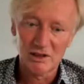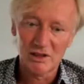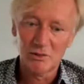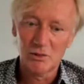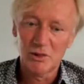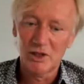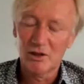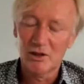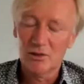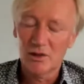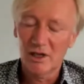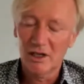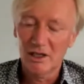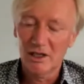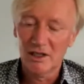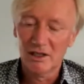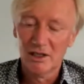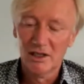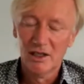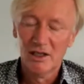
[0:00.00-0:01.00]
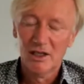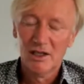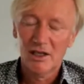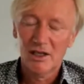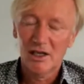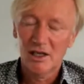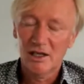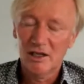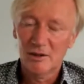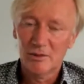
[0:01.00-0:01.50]
that we are running
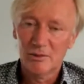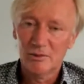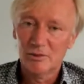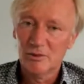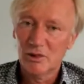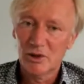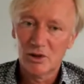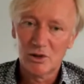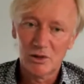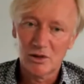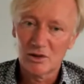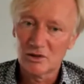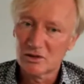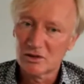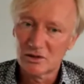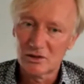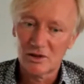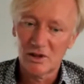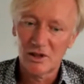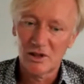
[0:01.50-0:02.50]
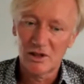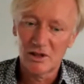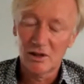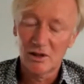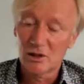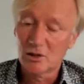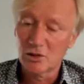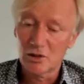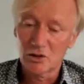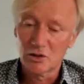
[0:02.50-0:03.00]
across
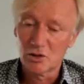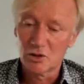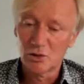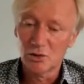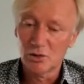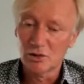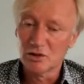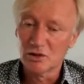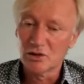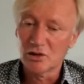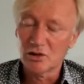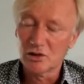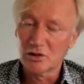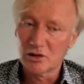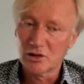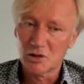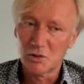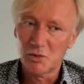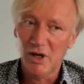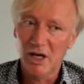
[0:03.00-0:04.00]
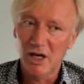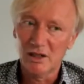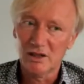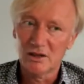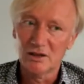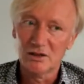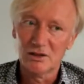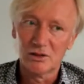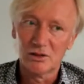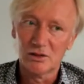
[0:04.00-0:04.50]
schools or across
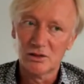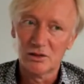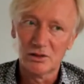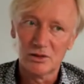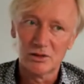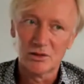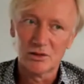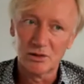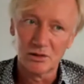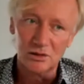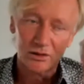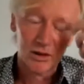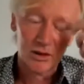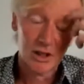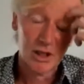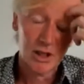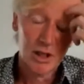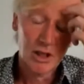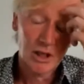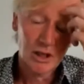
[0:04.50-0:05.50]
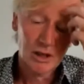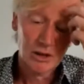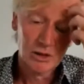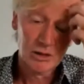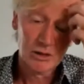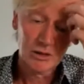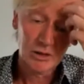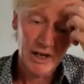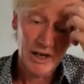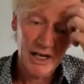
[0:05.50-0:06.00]
partners. So
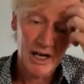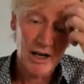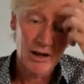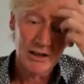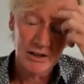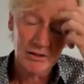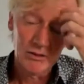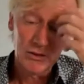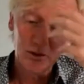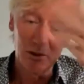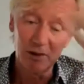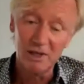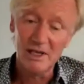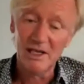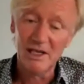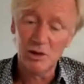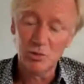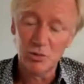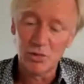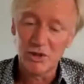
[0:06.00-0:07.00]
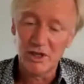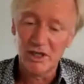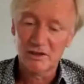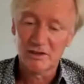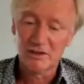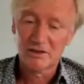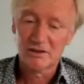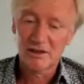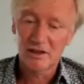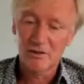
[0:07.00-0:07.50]
to try out if we really
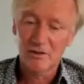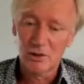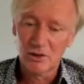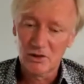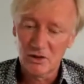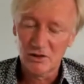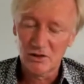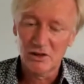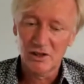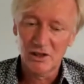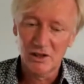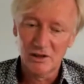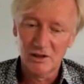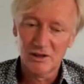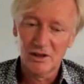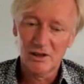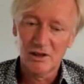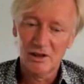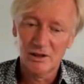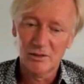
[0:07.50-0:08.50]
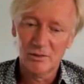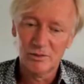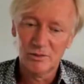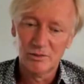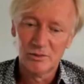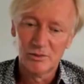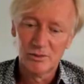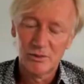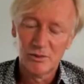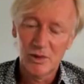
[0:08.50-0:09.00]
embrace diversity
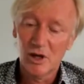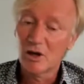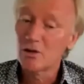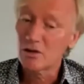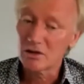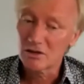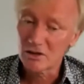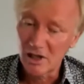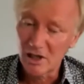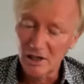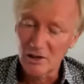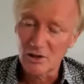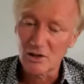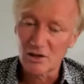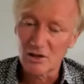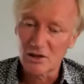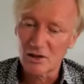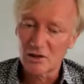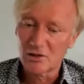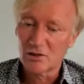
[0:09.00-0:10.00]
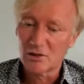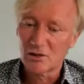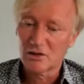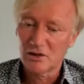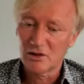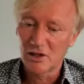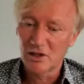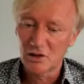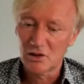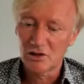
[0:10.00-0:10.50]
across cultures,
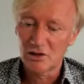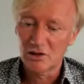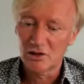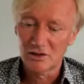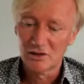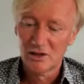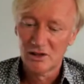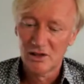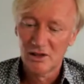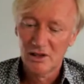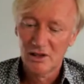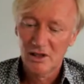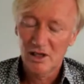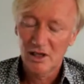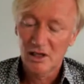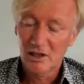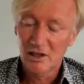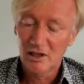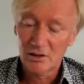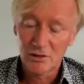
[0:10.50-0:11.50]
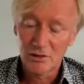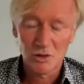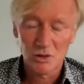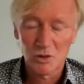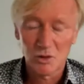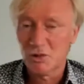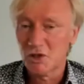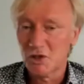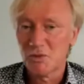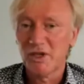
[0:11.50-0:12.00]
across nations, and
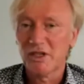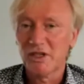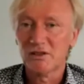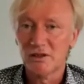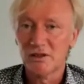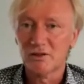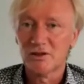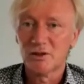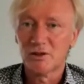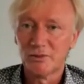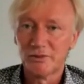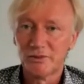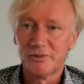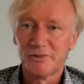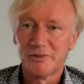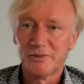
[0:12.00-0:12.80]
across perspectives.